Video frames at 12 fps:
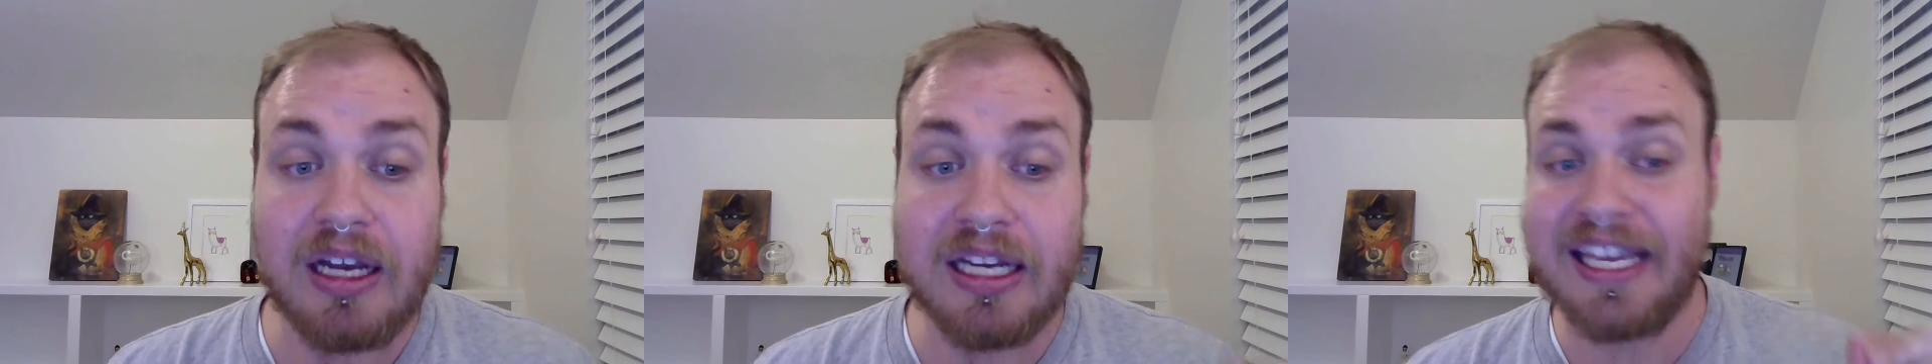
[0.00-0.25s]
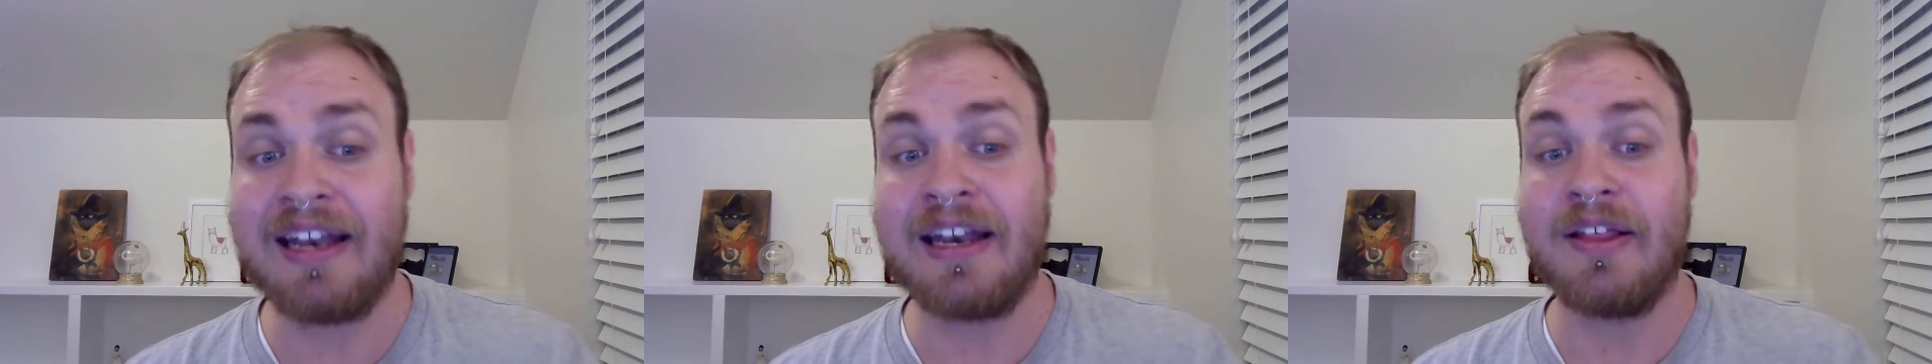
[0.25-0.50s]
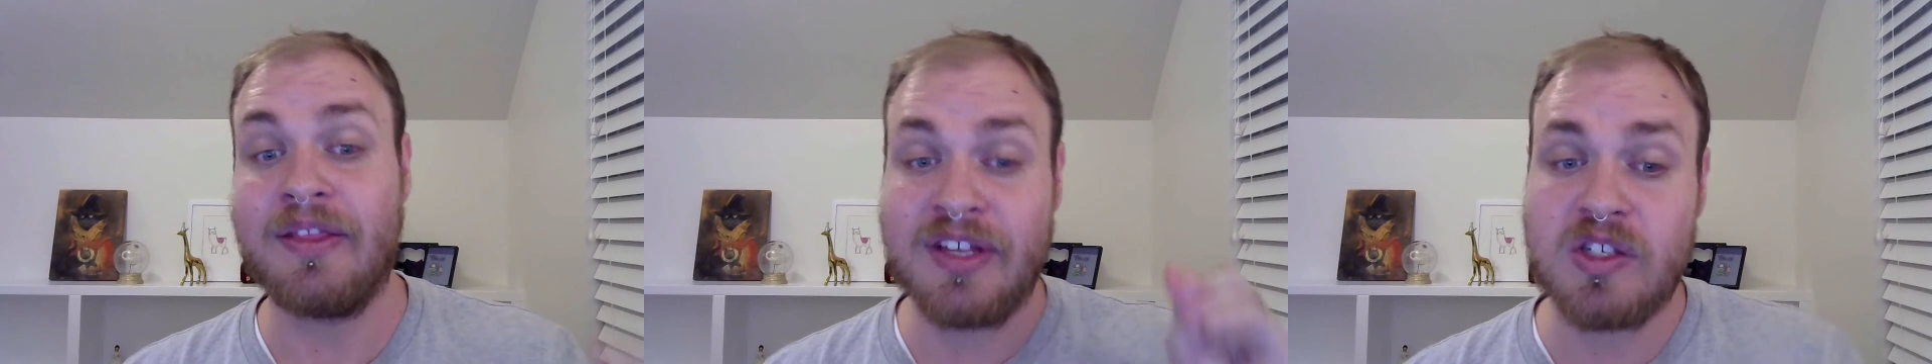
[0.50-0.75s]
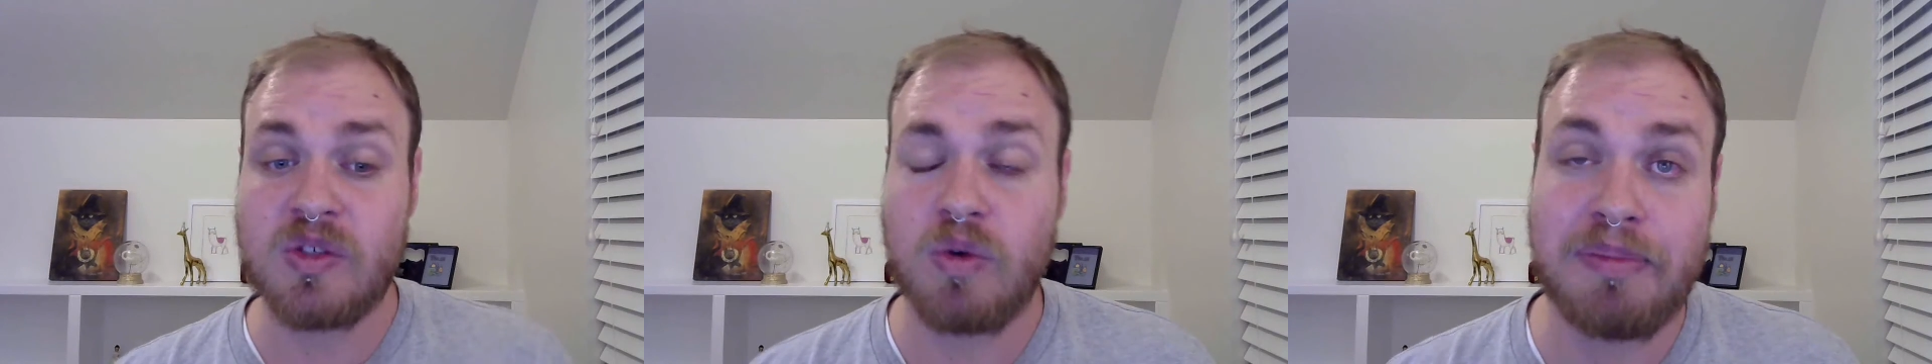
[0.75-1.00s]
Again,
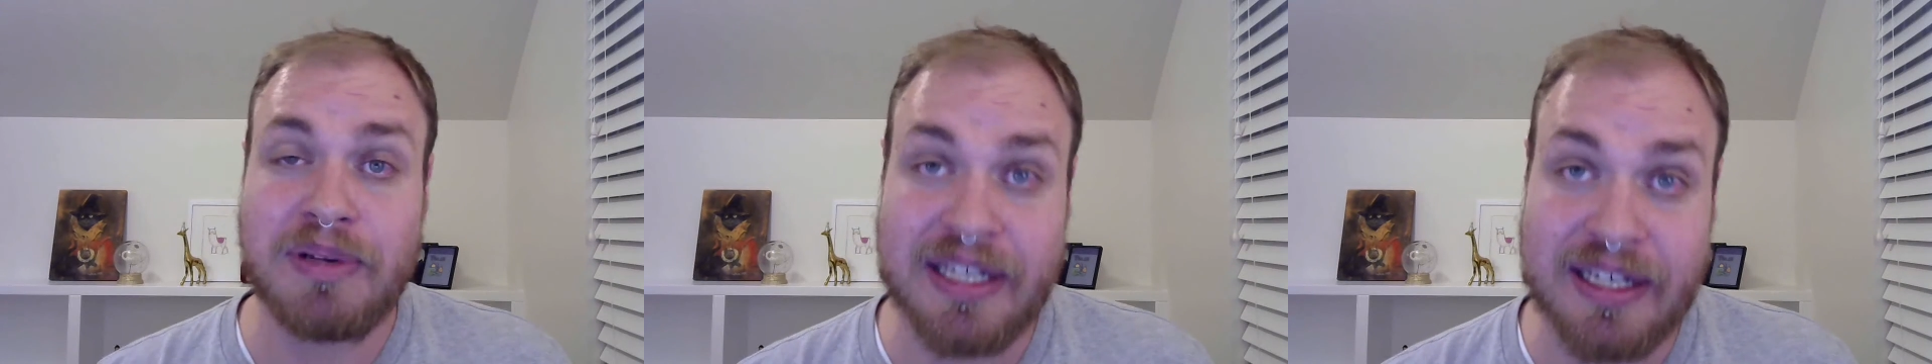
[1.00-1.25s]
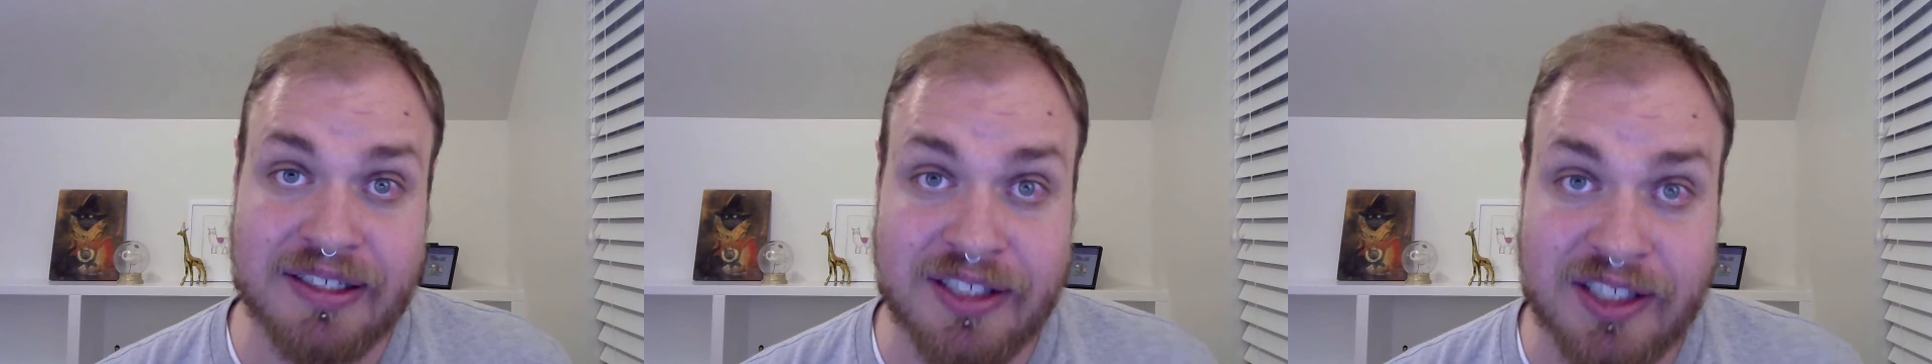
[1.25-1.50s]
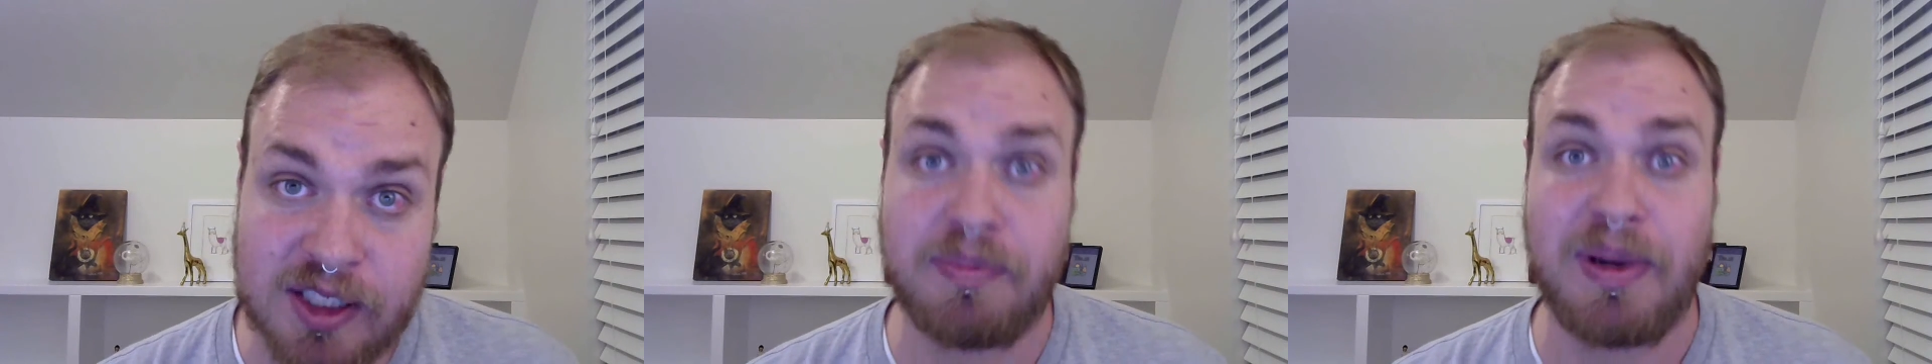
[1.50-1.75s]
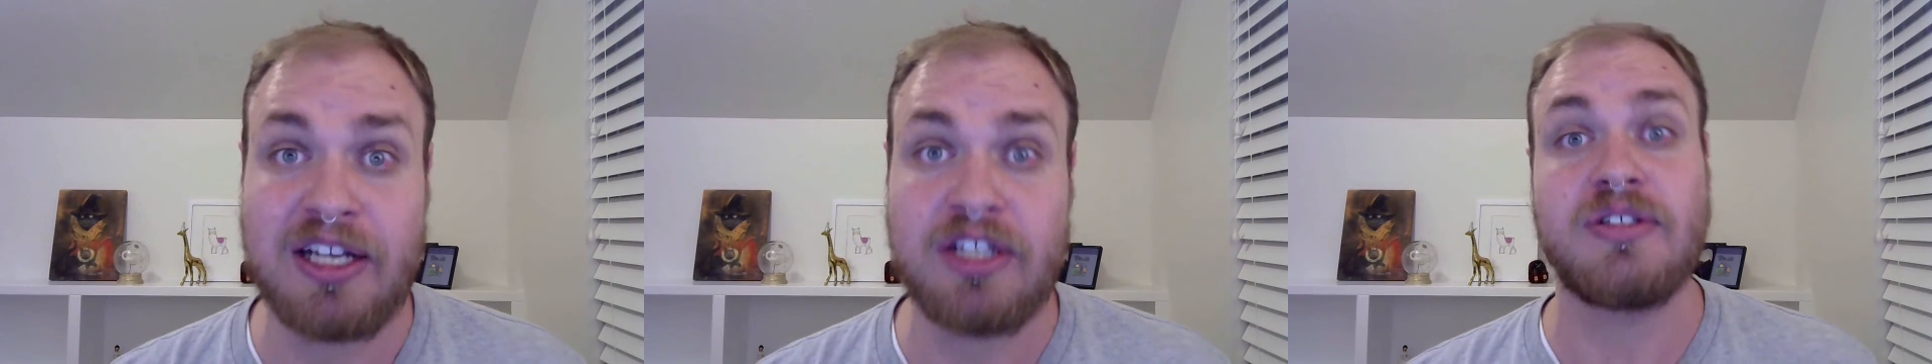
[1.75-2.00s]
this will be
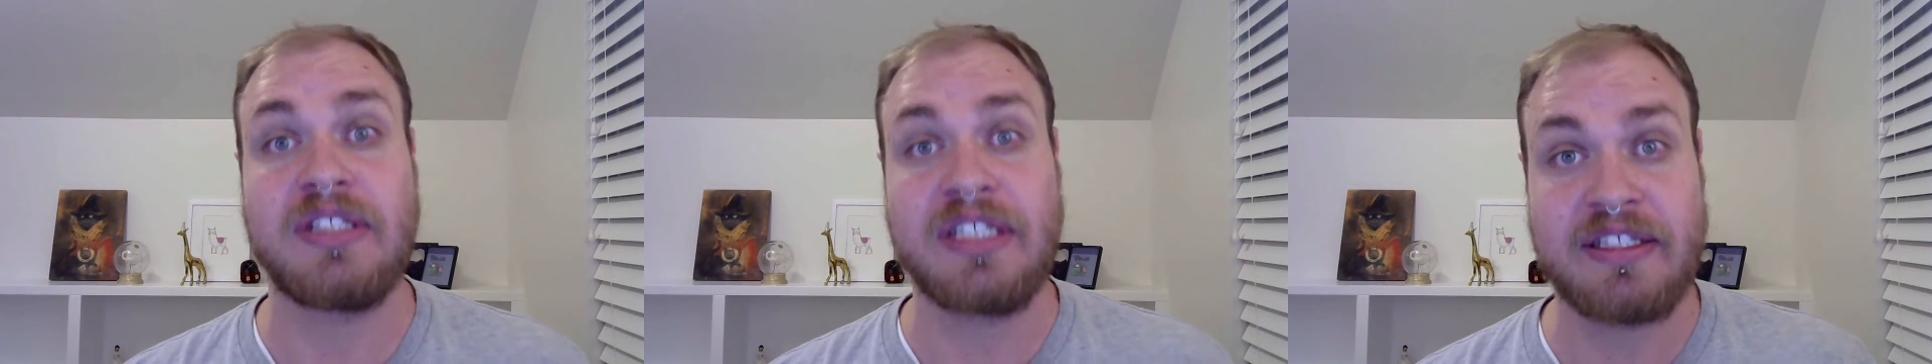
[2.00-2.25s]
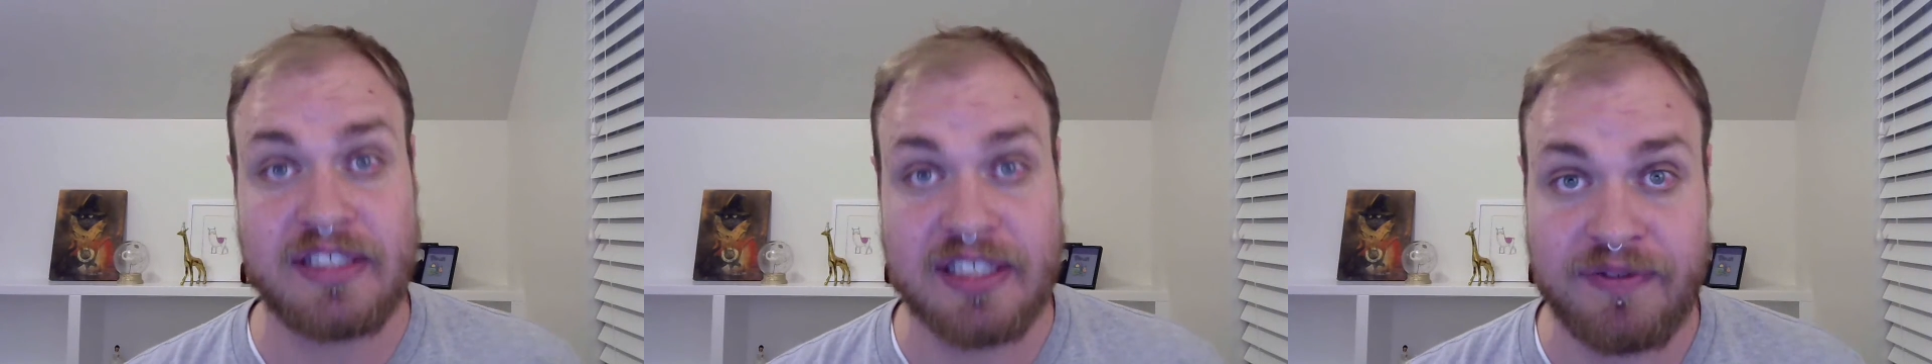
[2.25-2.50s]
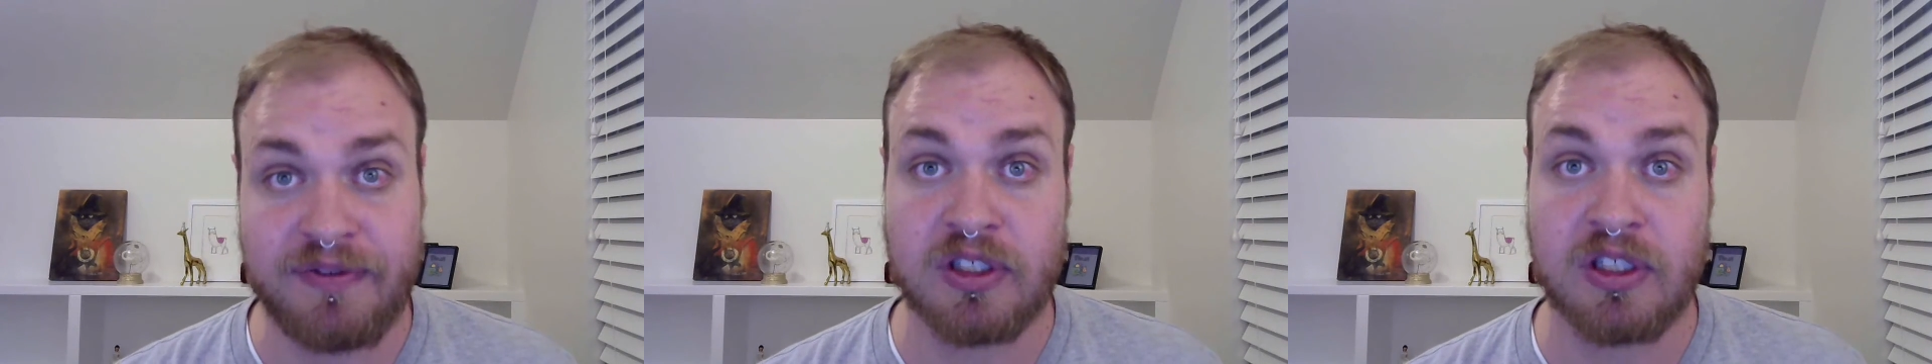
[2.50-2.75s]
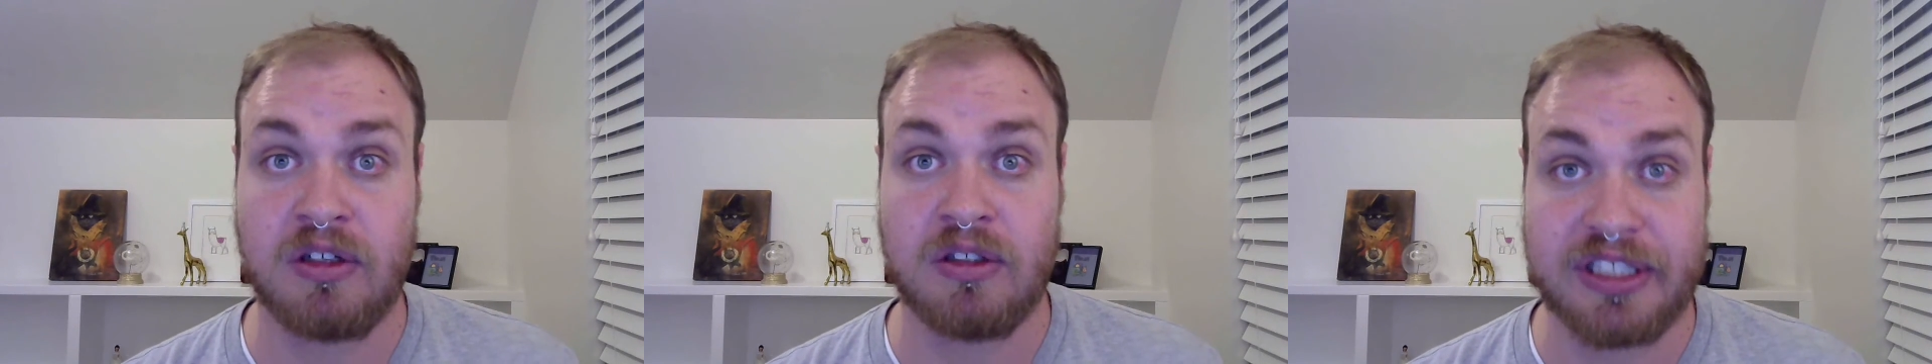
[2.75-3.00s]
especially
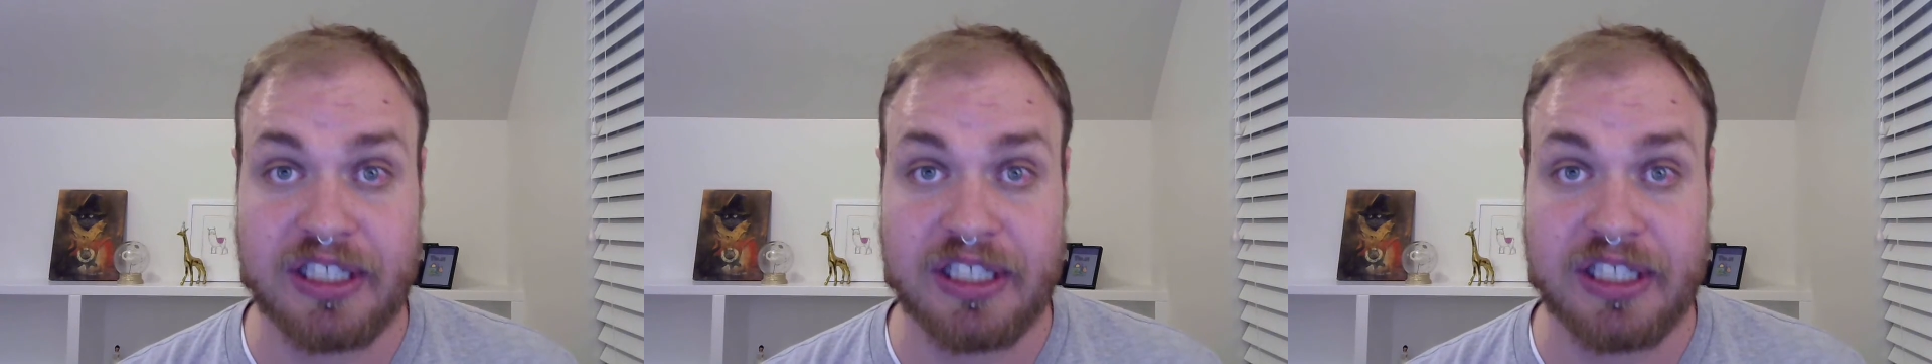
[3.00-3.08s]
difficult